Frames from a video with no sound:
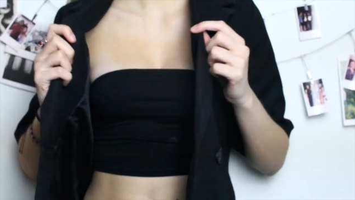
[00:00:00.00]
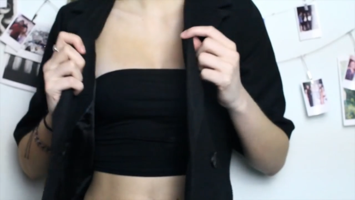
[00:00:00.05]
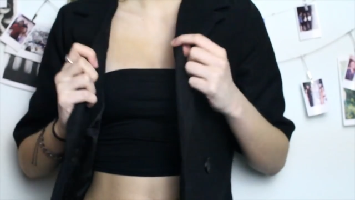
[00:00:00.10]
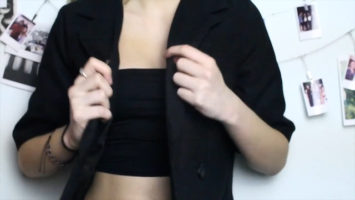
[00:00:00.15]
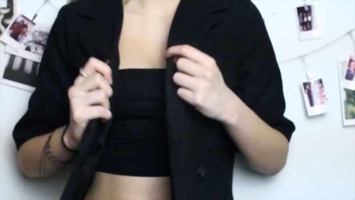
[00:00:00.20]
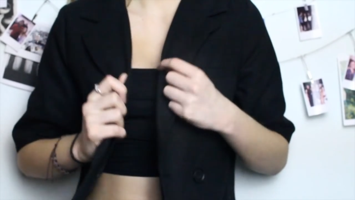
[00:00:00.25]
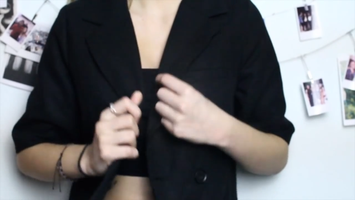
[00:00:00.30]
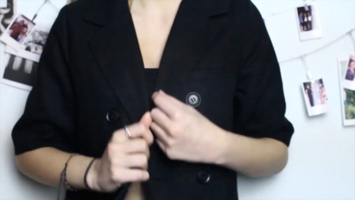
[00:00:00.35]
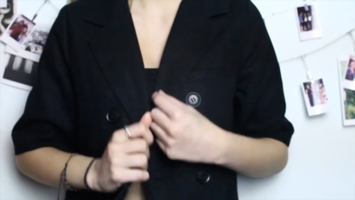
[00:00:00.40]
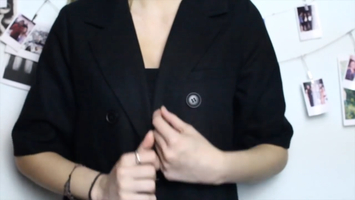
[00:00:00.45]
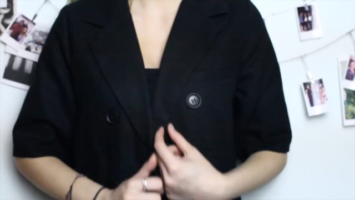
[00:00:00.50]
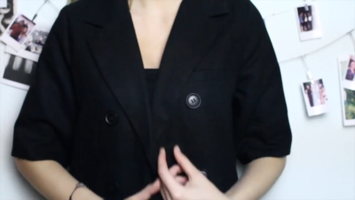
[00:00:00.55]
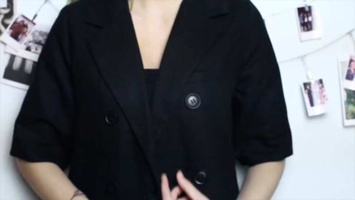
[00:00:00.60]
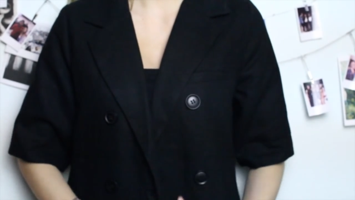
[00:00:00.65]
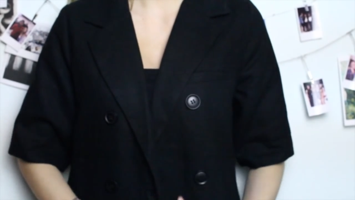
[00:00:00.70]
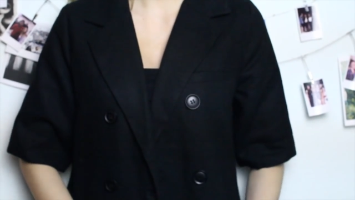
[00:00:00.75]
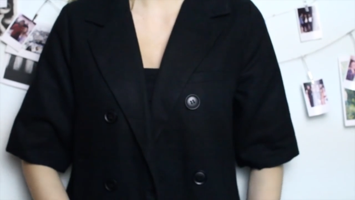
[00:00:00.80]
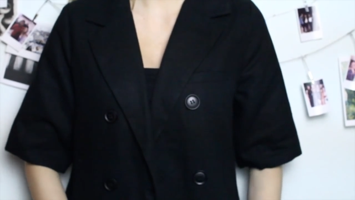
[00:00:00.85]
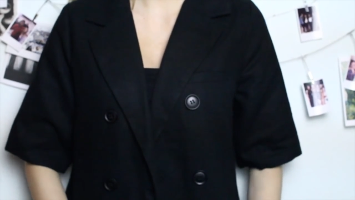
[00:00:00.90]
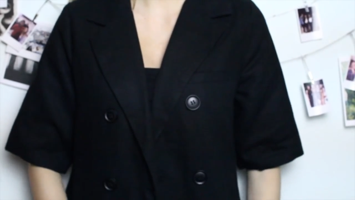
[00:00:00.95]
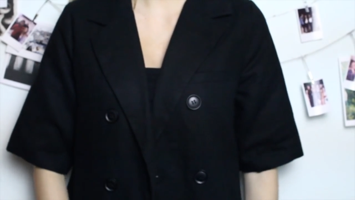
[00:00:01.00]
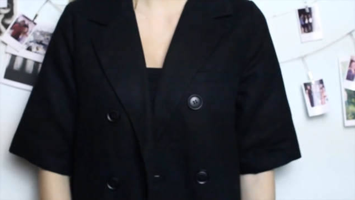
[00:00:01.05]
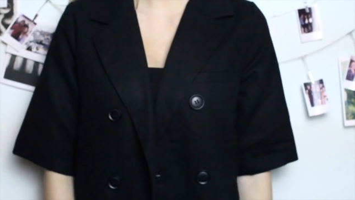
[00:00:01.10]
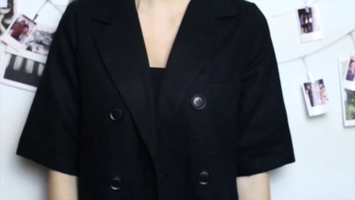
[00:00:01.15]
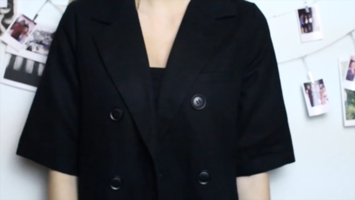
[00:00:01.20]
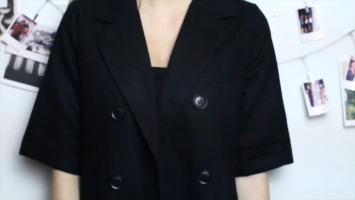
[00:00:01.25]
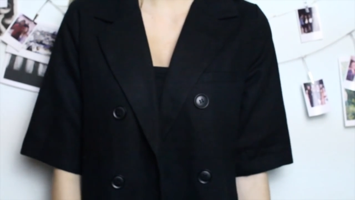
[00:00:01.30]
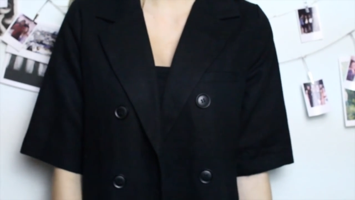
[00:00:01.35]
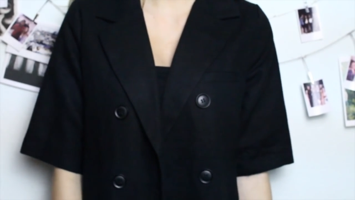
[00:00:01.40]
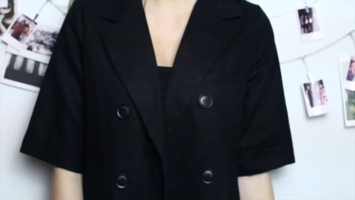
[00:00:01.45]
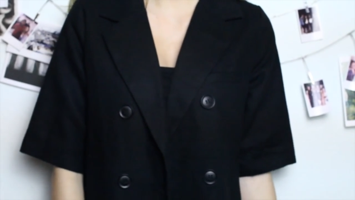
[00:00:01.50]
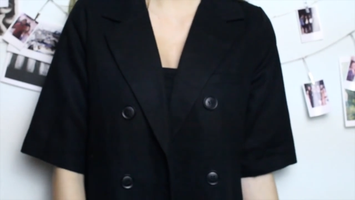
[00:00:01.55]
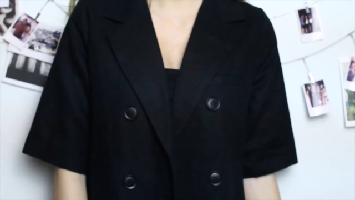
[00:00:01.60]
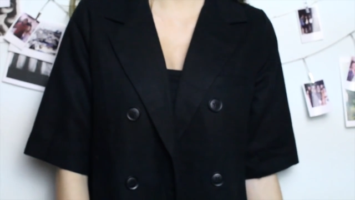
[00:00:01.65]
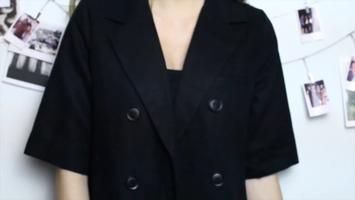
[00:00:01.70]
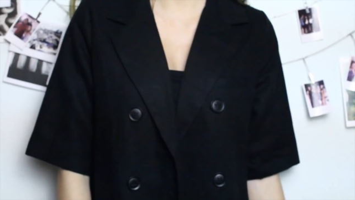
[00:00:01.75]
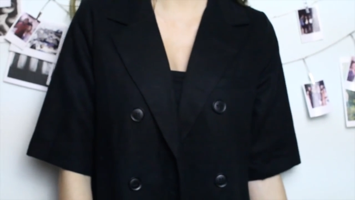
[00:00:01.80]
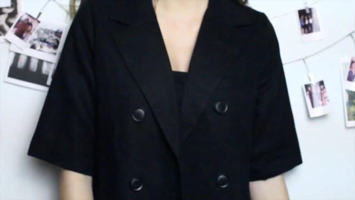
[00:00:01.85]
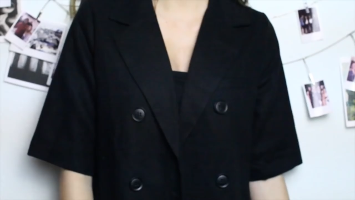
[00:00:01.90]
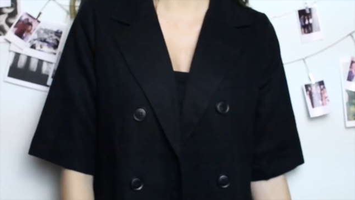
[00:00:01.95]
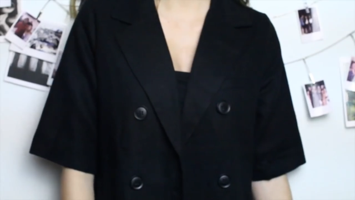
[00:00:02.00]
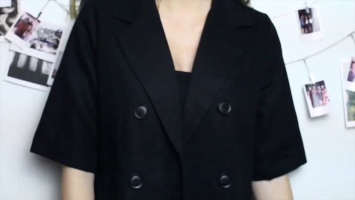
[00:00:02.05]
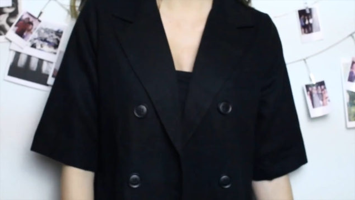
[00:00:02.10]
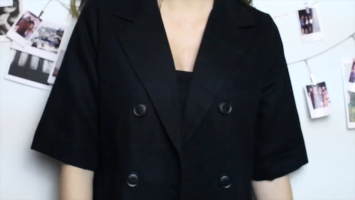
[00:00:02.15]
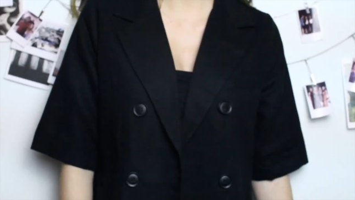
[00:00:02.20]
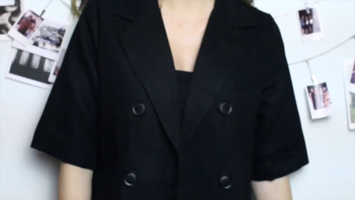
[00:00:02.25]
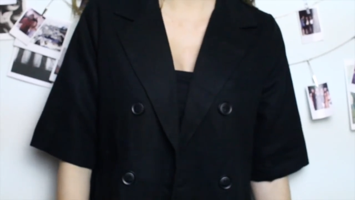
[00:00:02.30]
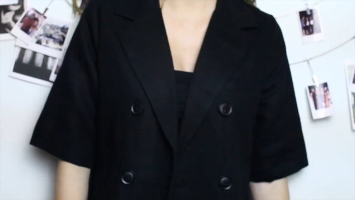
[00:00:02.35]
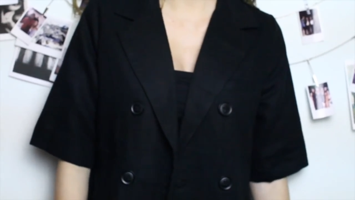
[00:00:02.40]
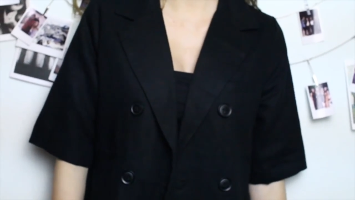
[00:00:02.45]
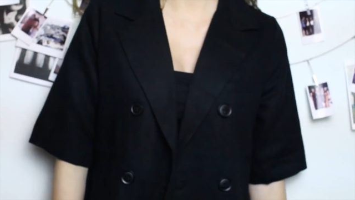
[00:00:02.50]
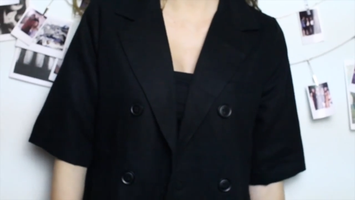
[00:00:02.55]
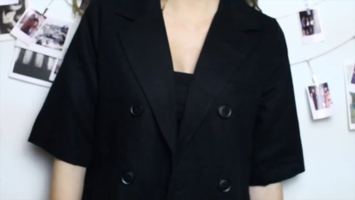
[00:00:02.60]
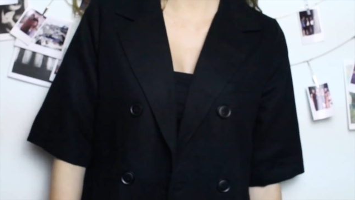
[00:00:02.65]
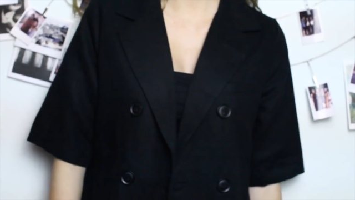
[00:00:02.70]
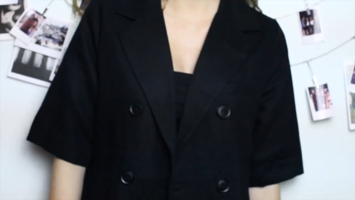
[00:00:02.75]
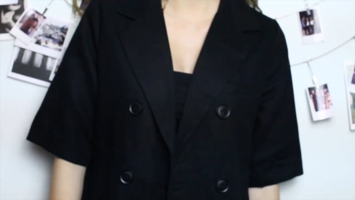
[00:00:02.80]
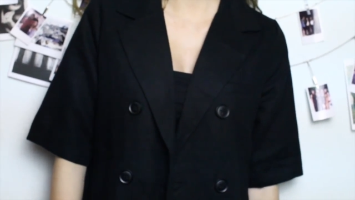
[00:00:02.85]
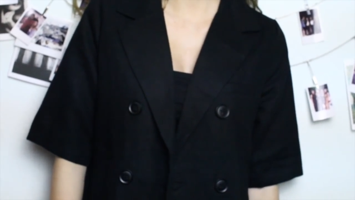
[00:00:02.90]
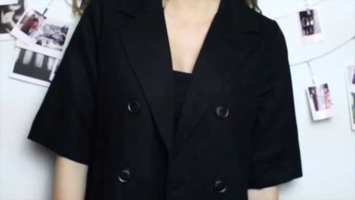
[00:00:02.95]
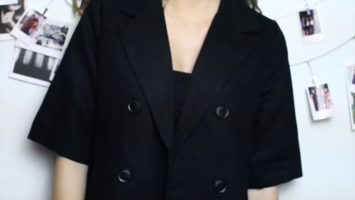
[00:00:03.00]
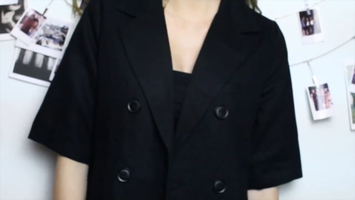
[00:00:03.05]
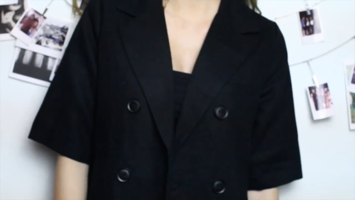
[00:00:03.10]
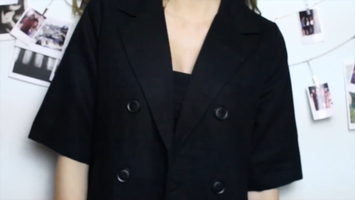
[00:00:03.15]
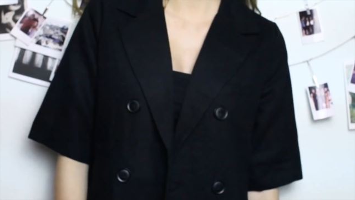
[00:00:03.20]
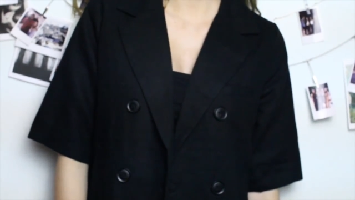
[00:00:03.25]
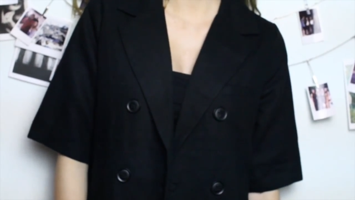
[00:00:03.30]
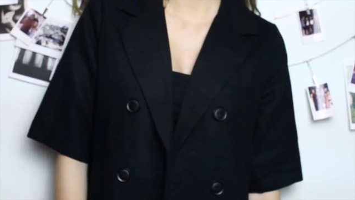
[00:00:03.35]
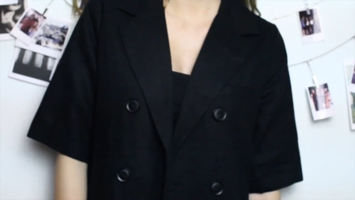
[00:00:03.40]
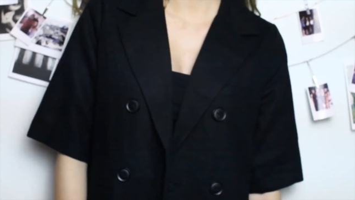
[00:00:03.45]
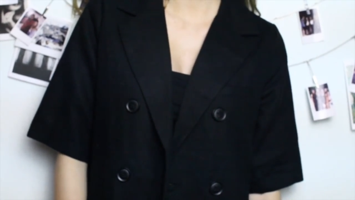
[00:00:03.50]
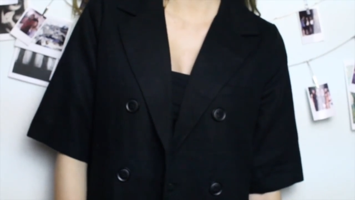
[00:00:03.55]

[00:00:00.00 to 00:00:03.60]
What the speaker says: (no speaker visible)